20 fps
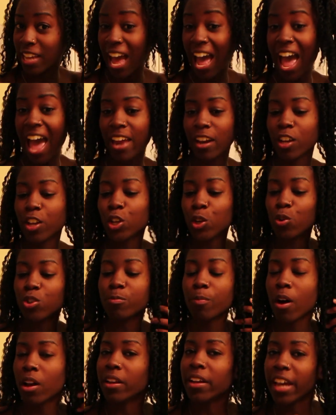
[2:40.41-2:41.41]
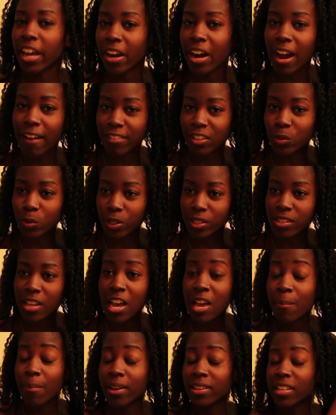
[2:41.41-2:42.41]
I had a huge ball of hair afterwards
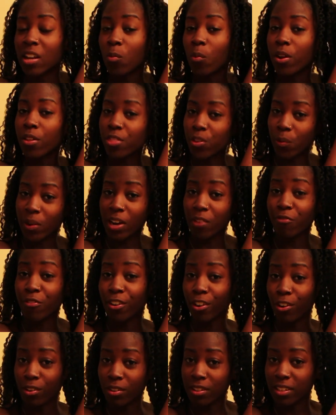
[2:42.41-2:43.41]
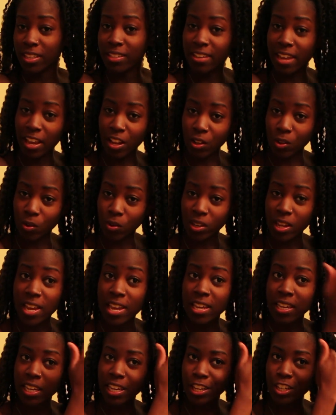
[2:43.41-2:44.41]
because I went through and I finger detangled
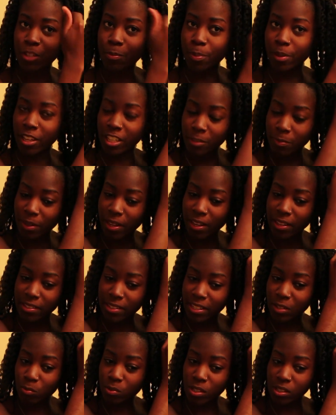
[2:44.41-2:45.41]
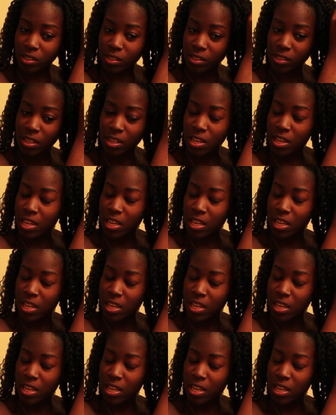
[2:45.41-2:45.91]
each piece because it was